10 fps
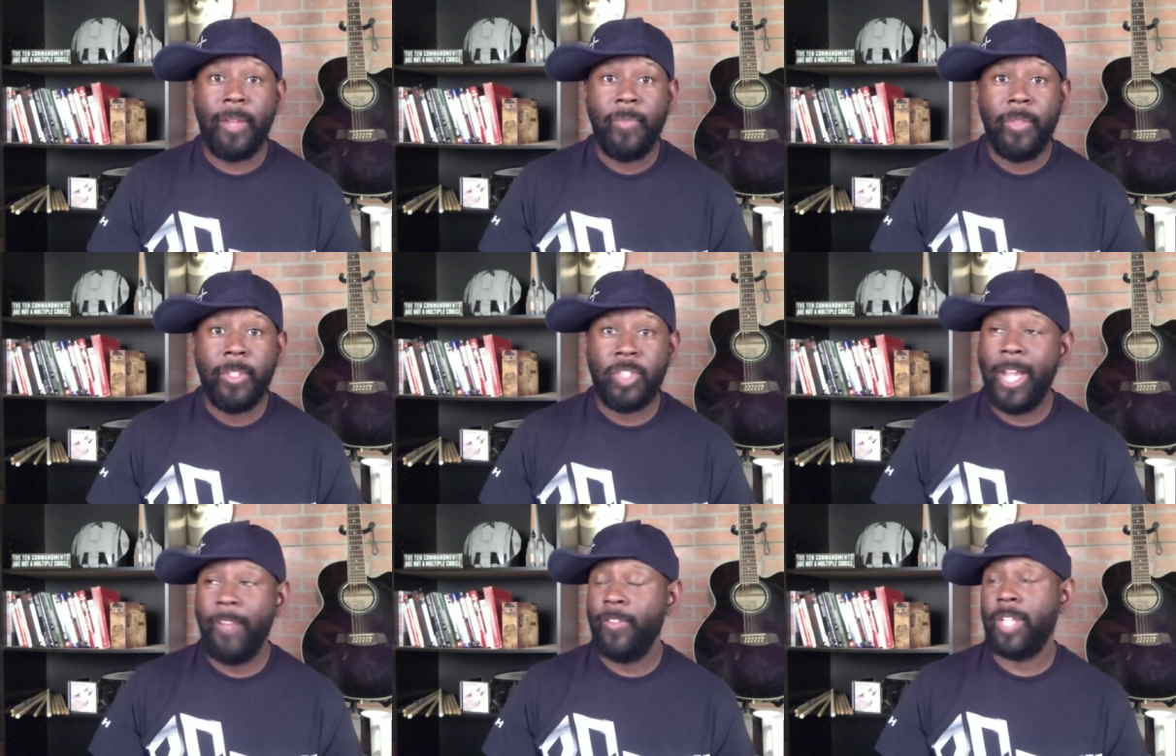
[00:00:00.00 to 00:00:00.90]
Jay,
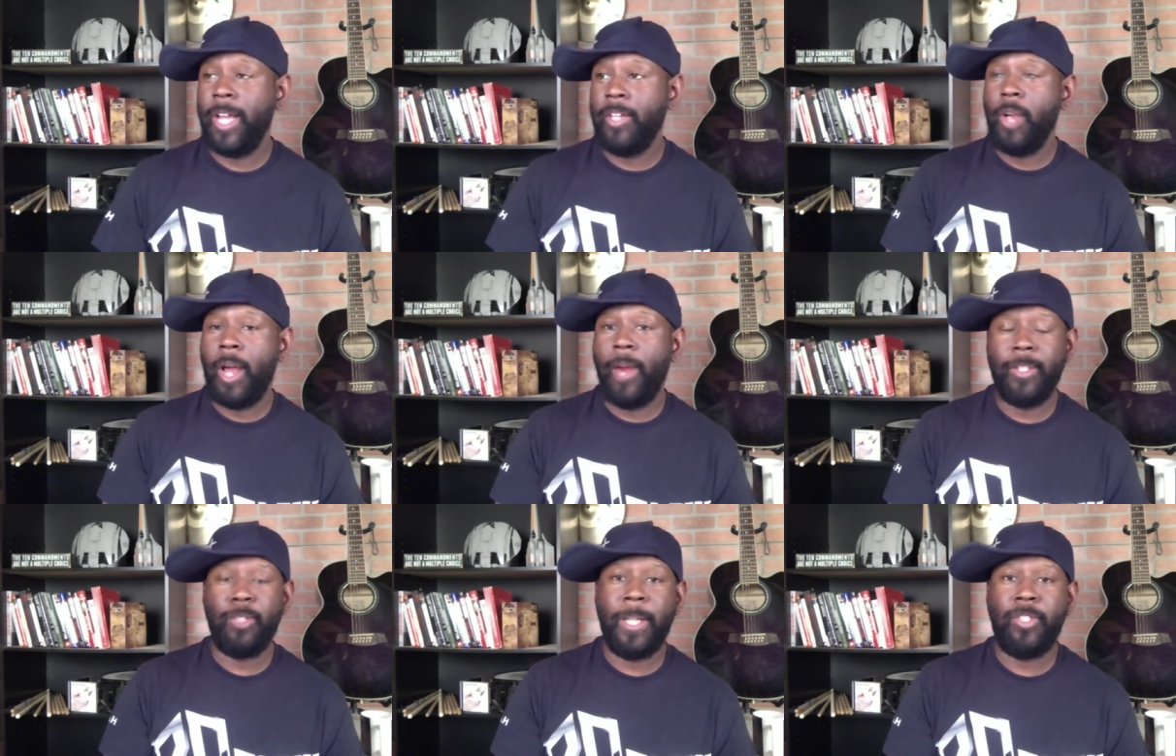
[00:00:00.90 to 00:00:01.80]
if it's like you, I don't
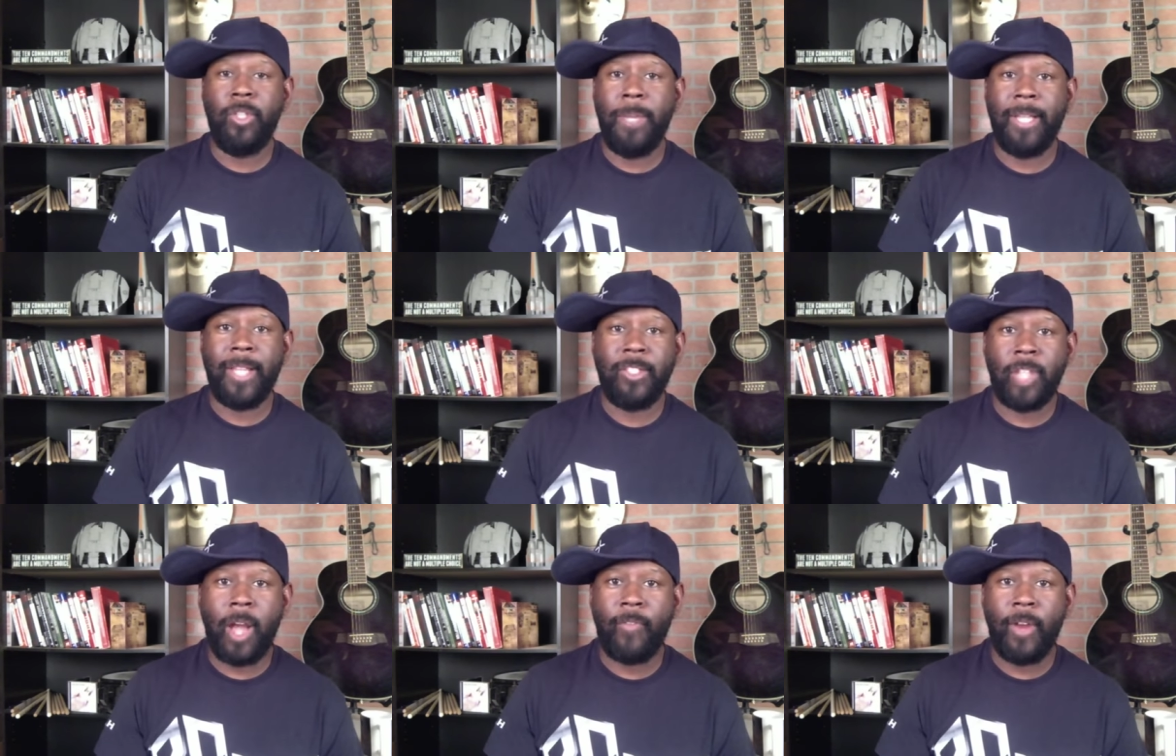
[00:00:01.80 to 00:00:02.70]
expect you to be at that
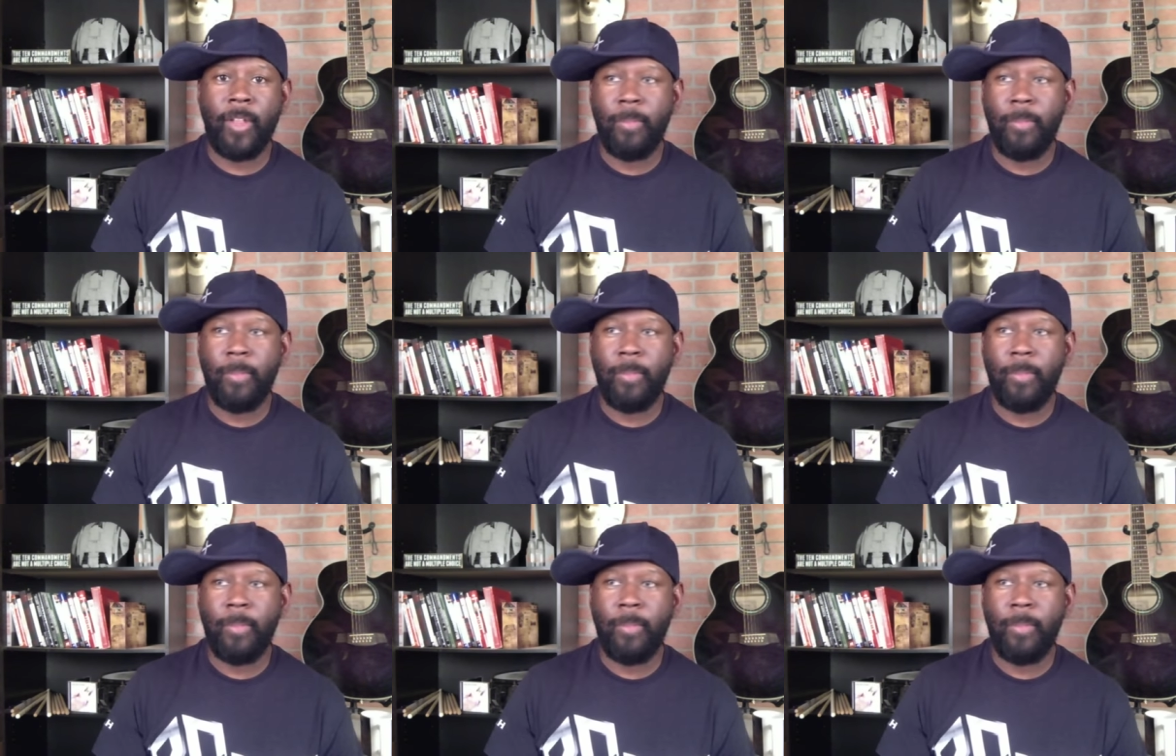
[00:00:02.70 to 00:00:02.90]
job forever,